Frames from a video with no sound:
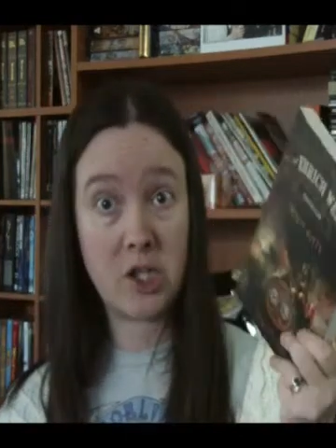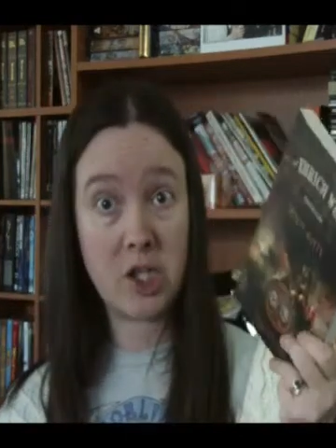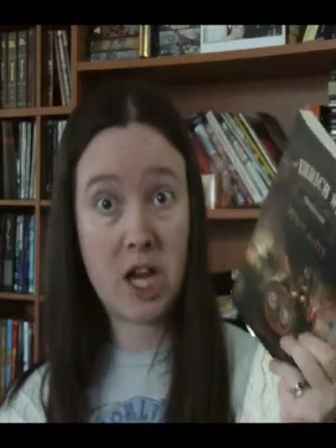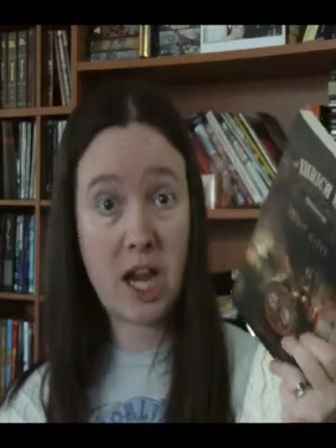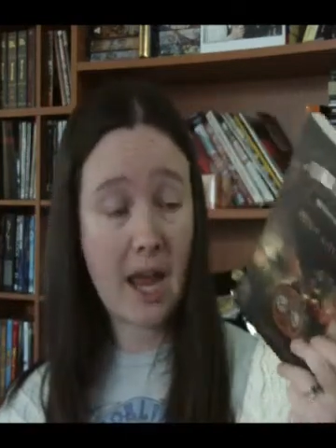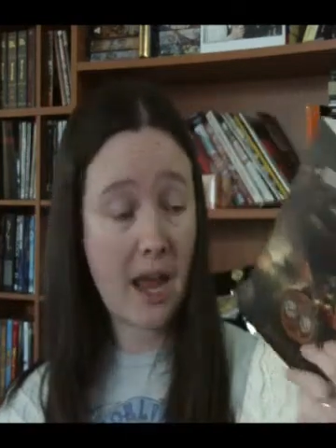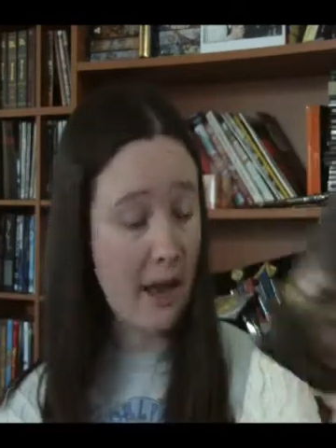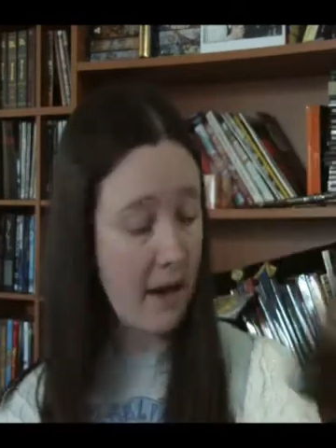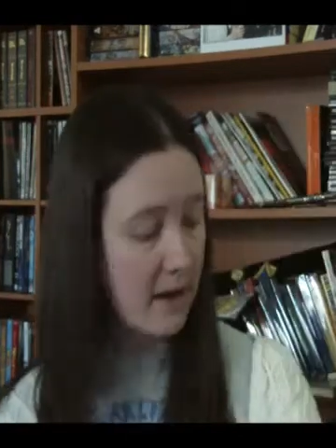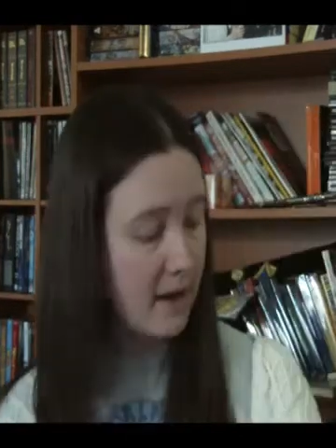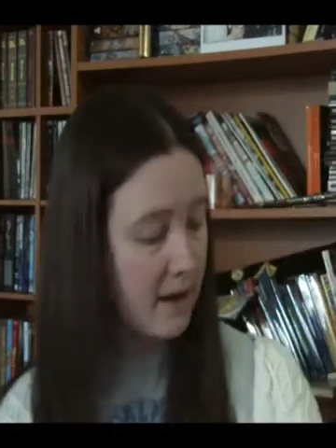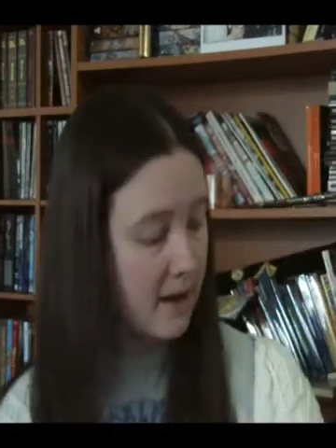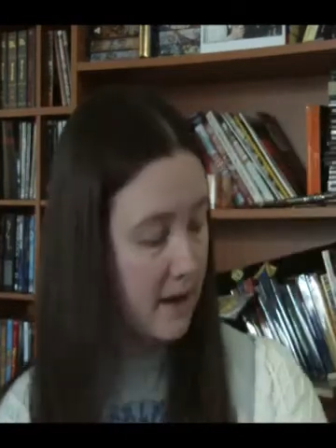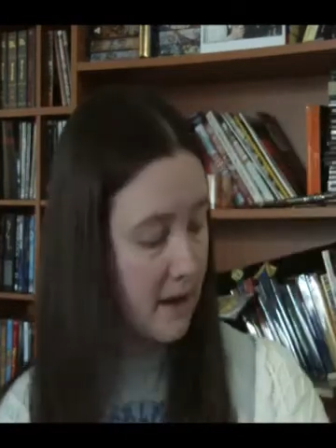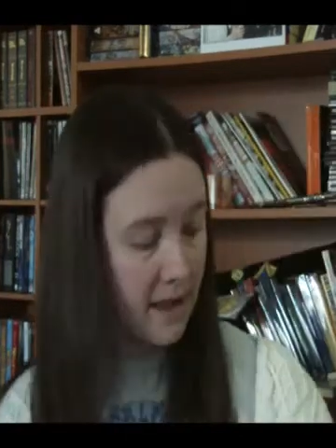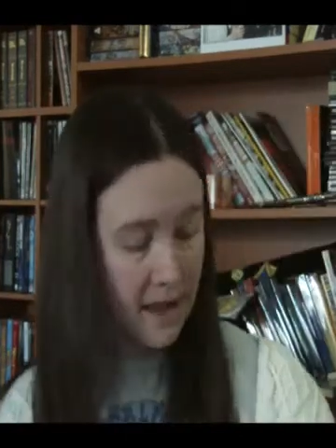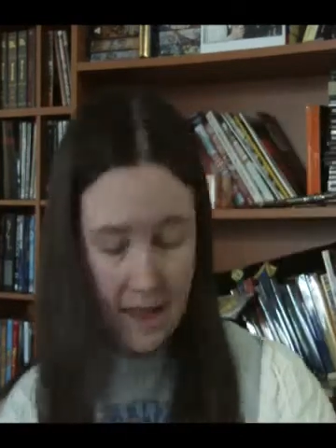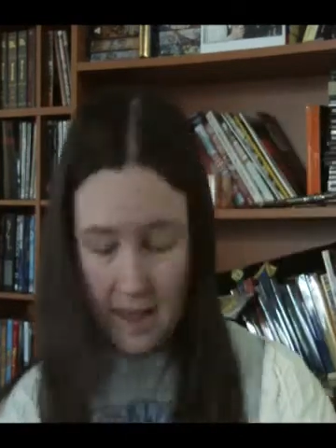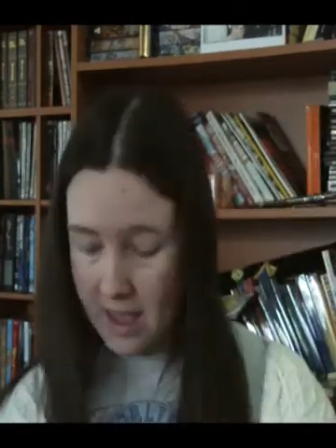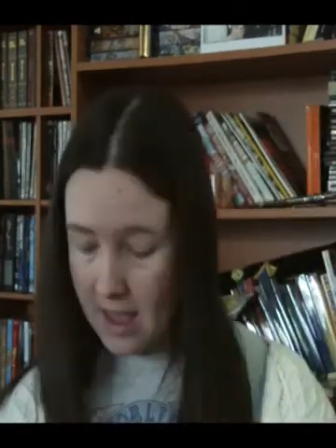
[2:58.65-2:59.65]
Chan.
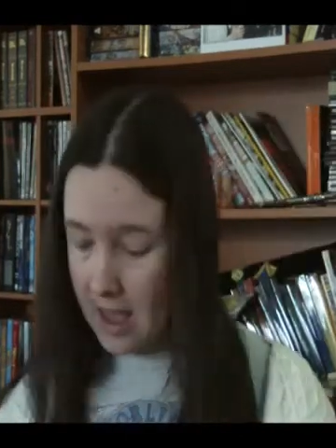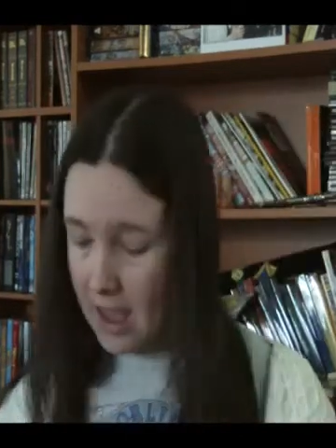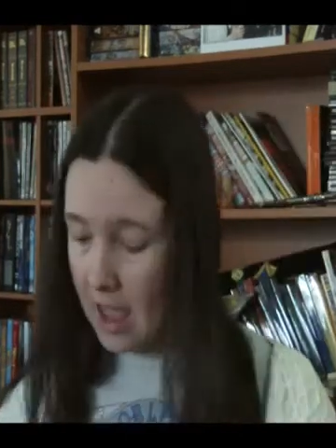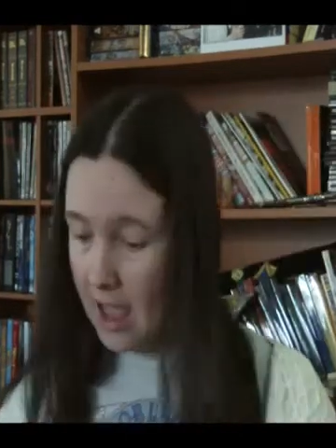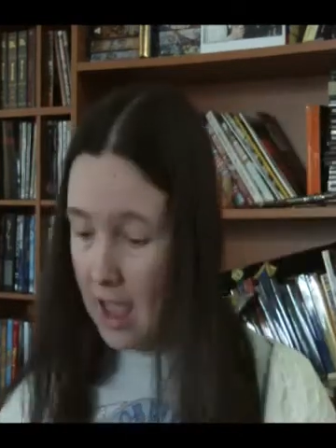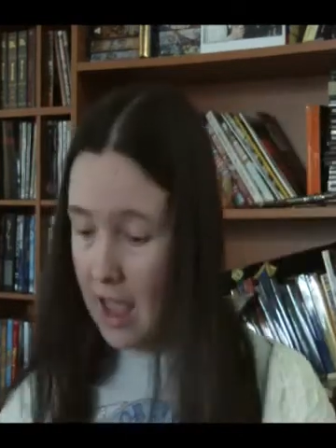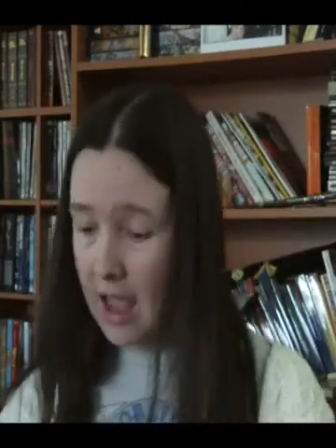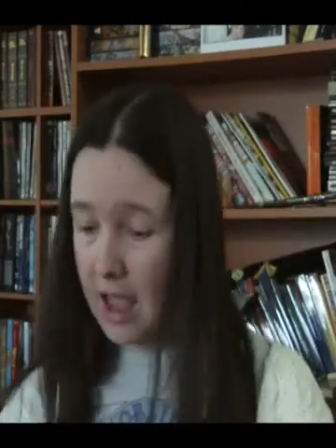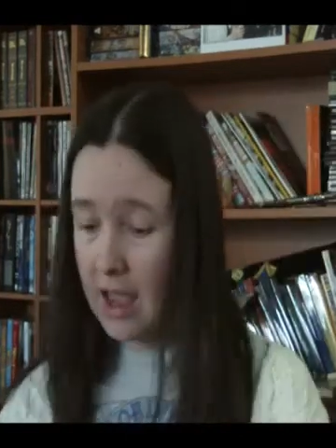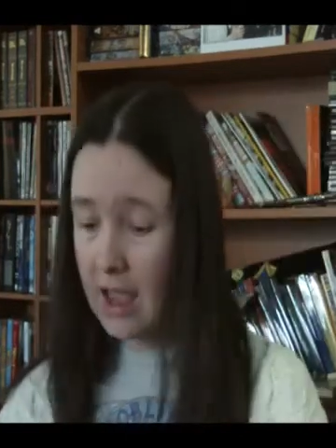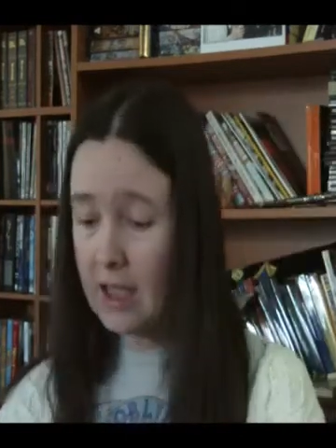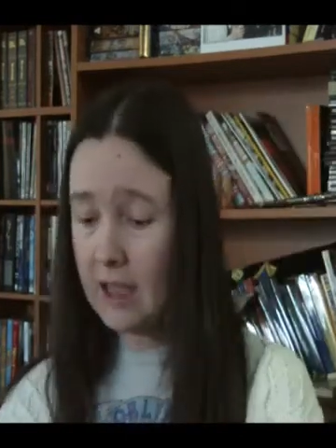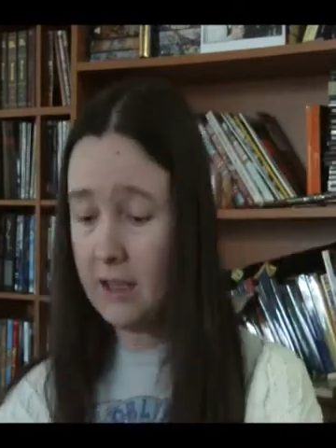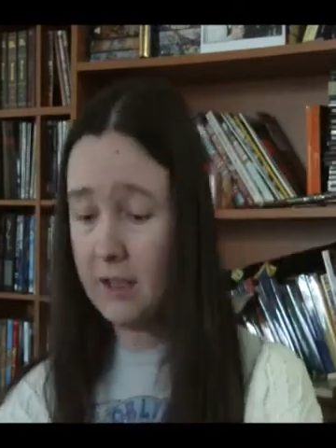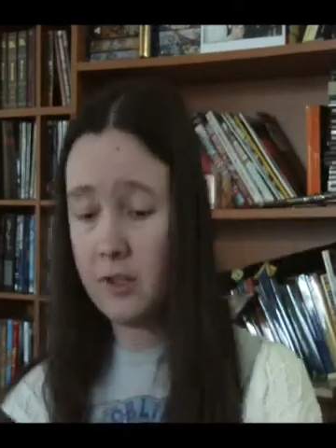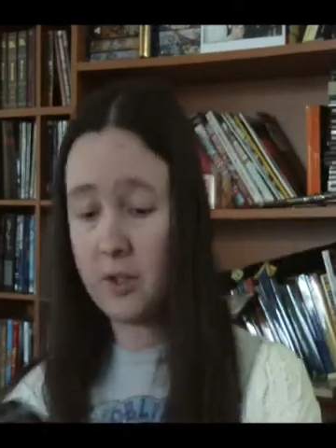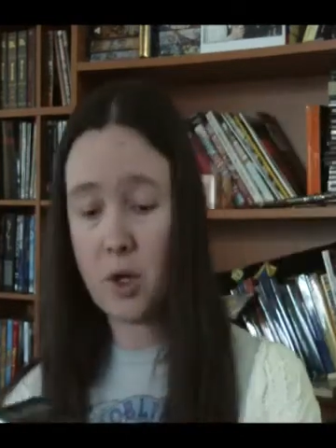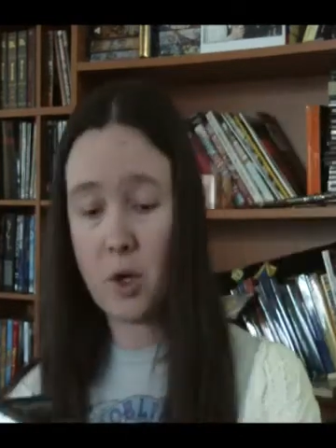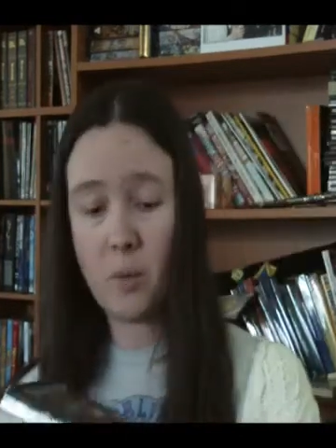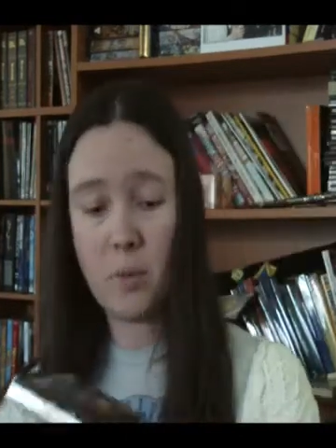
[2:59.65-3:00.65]

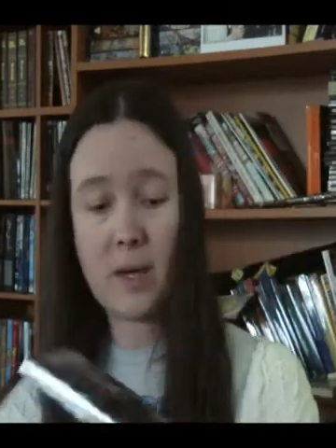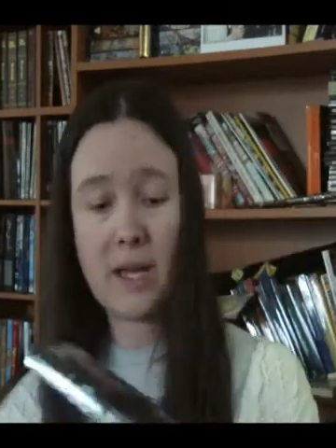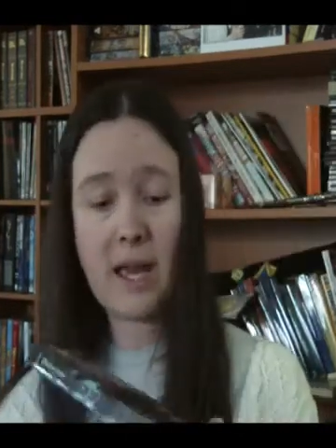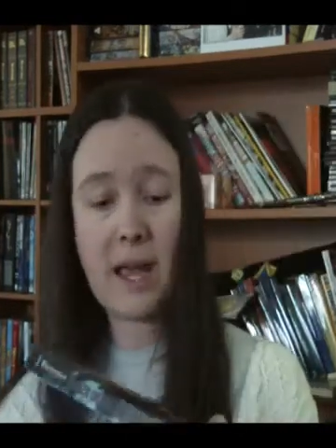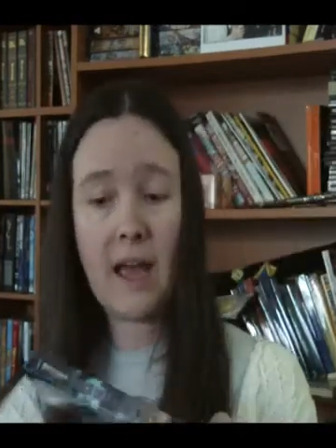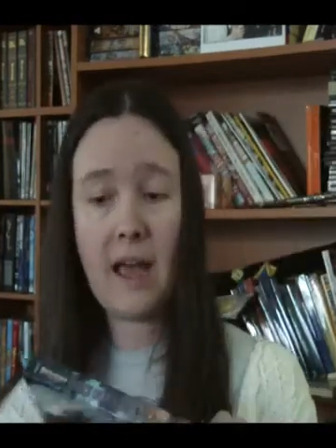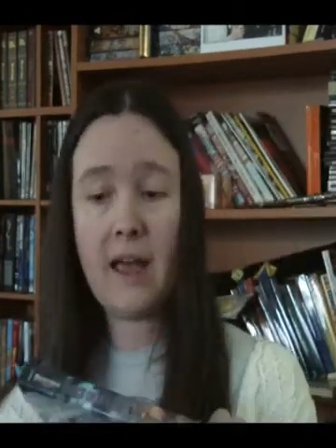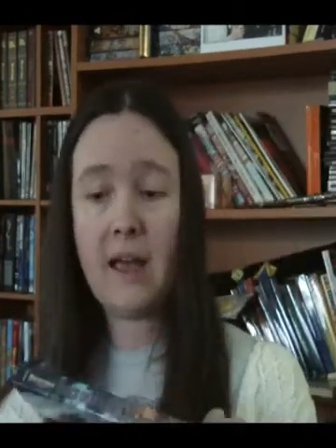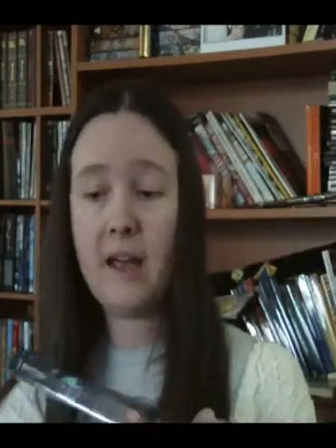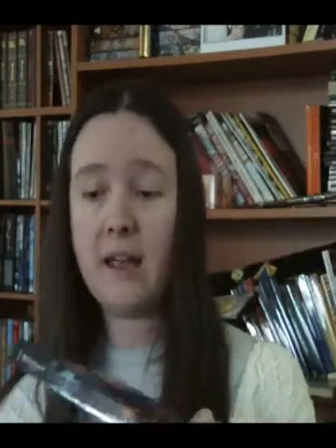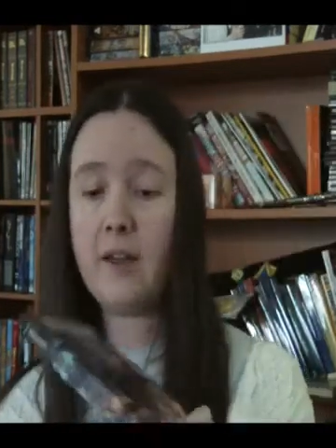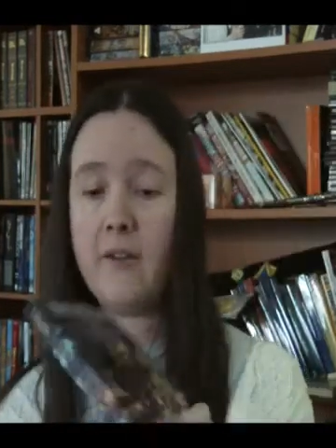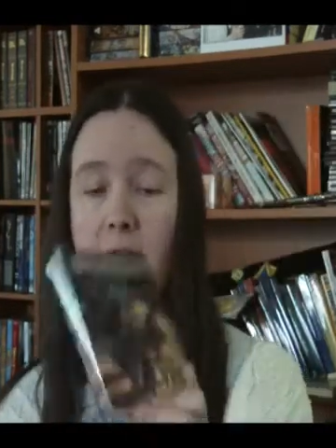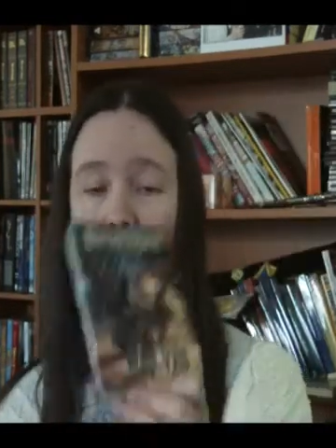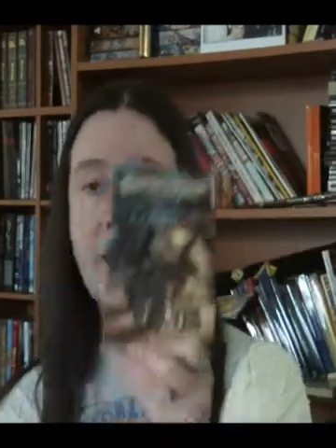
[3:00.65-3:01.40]
And we have